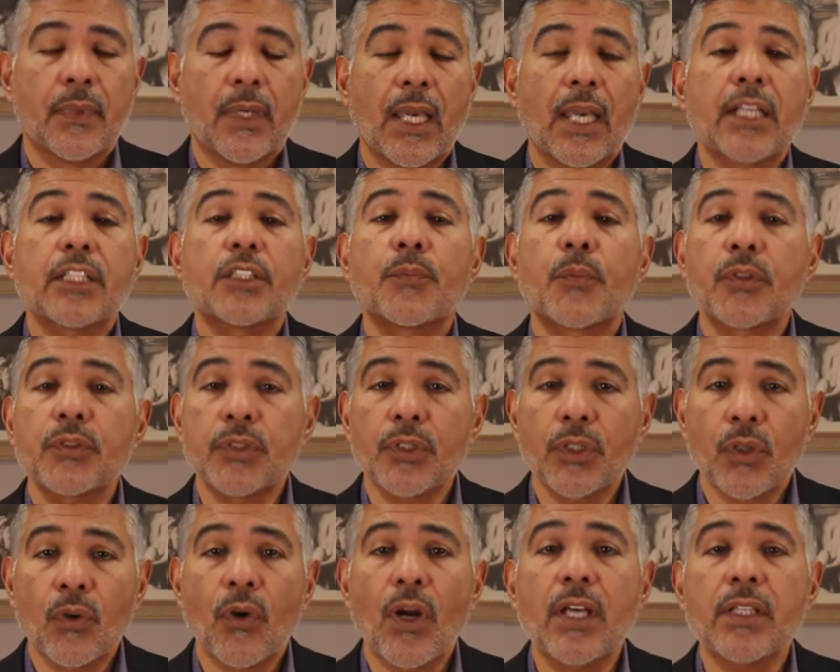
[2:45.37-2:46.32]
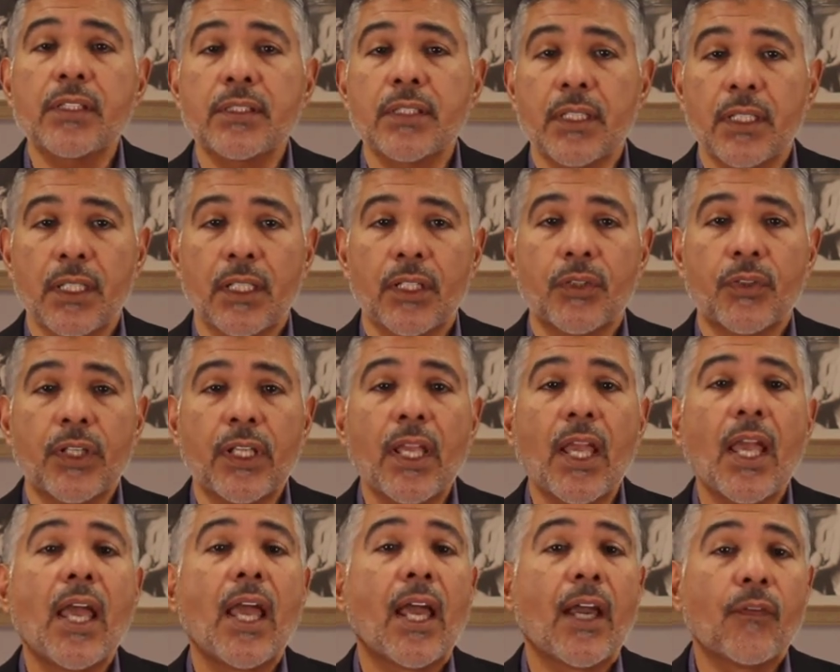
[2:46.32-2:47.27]
Experts across the country
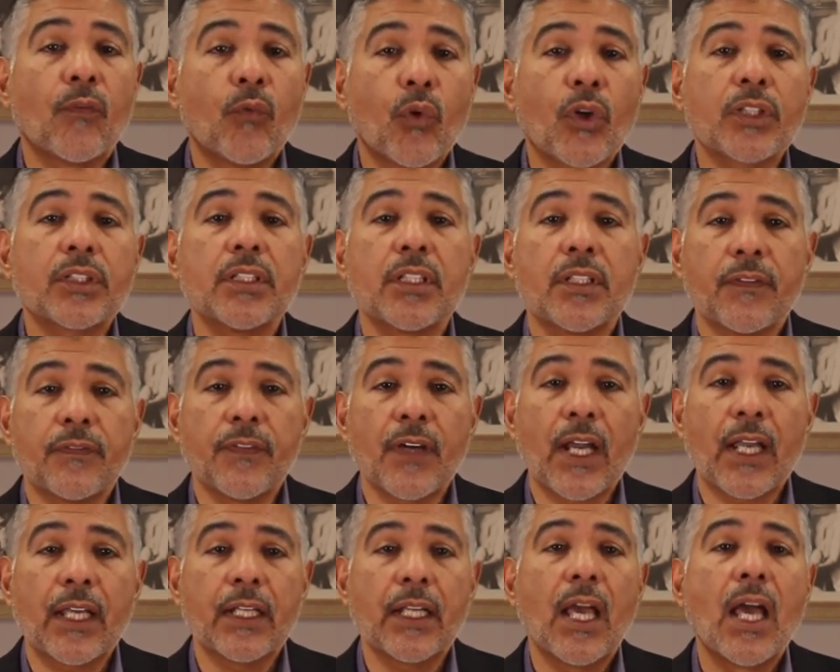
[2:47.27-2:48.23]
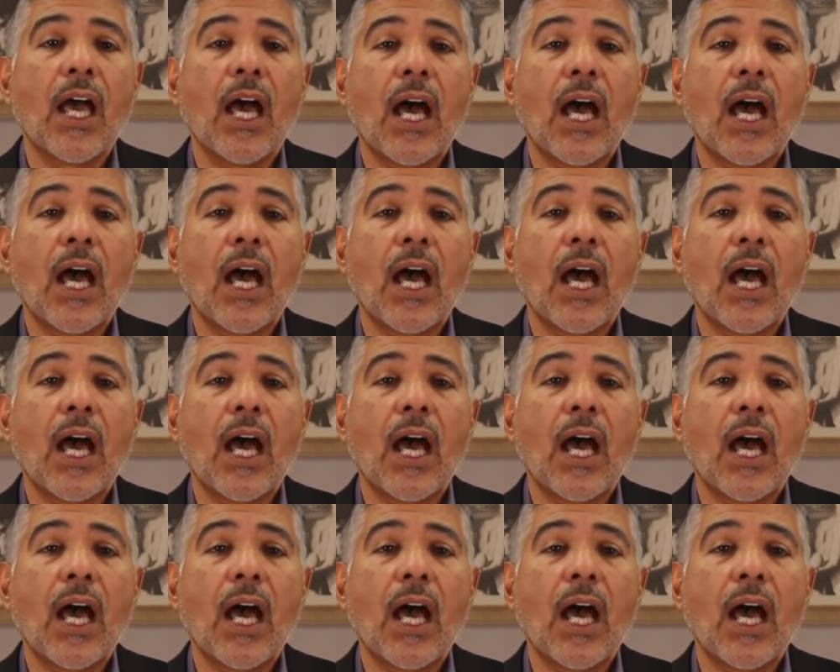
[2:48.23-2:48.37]
have worked to define